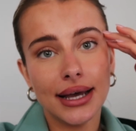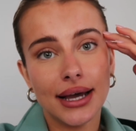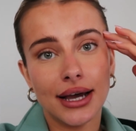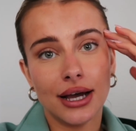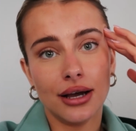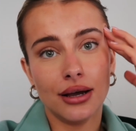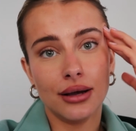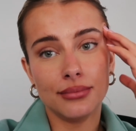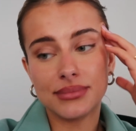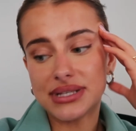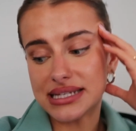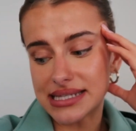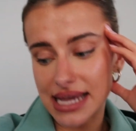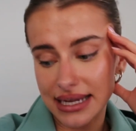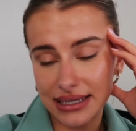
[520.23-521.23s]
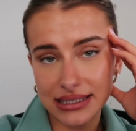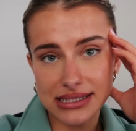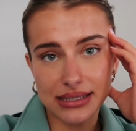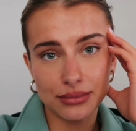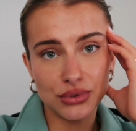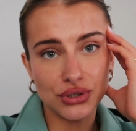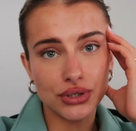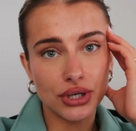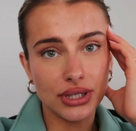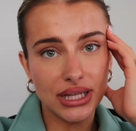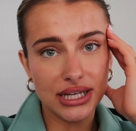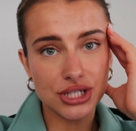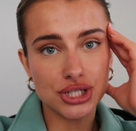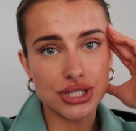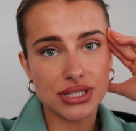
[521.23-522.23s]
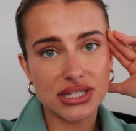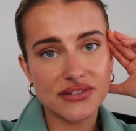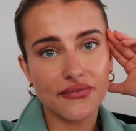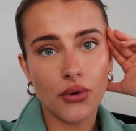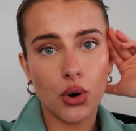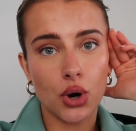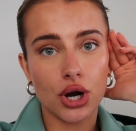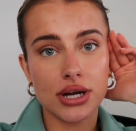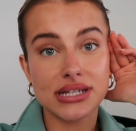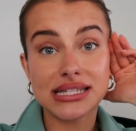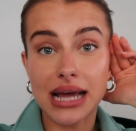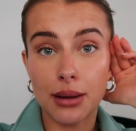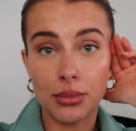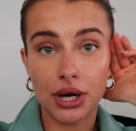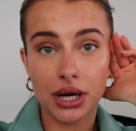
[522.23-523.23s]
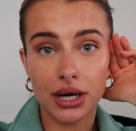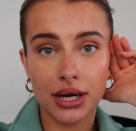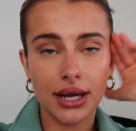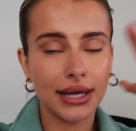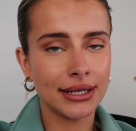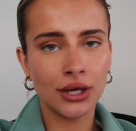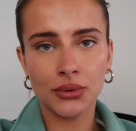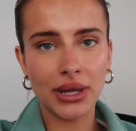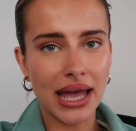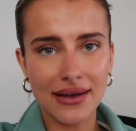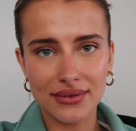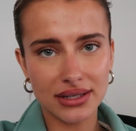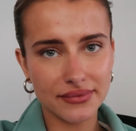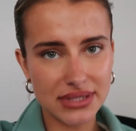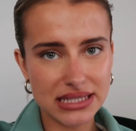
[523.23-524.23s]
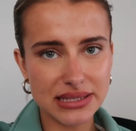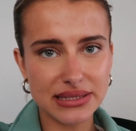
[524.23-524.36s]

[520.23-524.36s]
um, designing some new collections for summer I know we haven't